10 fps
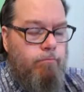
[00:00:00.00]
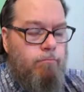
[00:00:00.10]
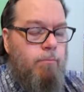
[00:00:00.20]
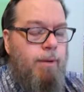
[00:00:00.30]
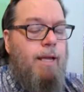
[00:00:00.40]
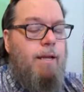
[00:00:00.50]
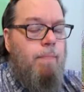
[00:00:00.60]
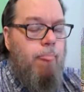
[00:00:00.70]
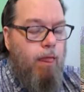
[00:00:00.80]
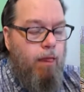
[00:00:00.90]
Man,
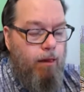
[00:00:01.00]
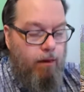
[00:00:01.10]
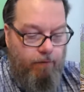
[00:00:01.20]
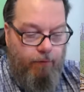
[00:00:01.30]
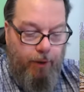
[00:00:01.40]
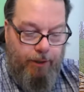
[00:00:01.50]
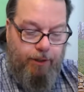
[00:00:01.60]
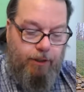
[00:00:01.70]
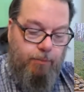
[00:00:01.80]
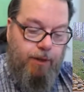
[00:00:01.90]

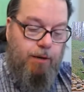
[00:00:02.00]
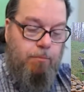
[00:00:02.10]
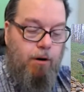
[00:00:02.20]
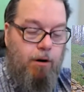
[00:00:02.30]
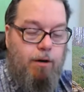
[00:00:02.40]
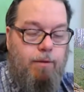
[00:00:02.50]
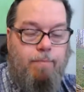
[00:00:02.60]
forty-six minute mark.